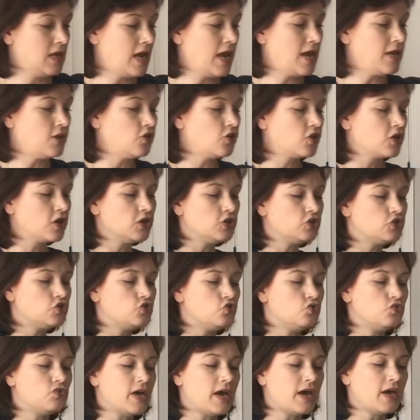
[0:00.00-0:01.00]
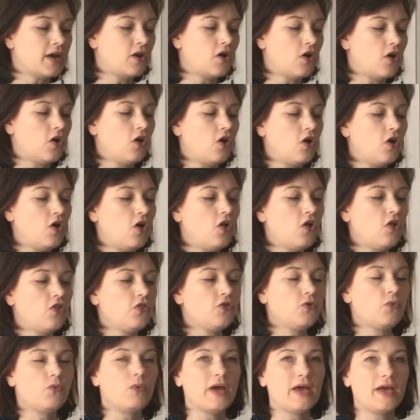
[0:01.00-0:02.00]
And you're going to do that all
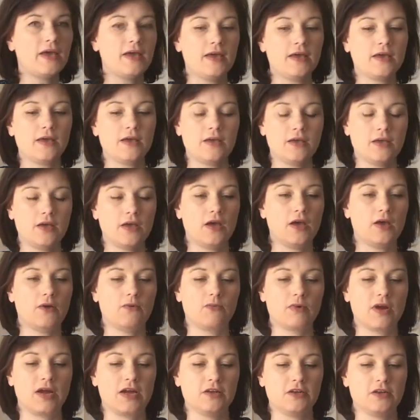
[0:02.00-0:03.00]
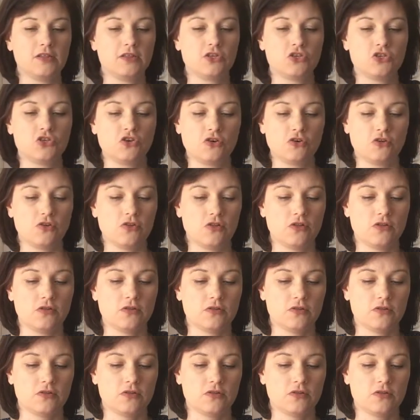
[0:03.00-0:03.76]
the way around the circle.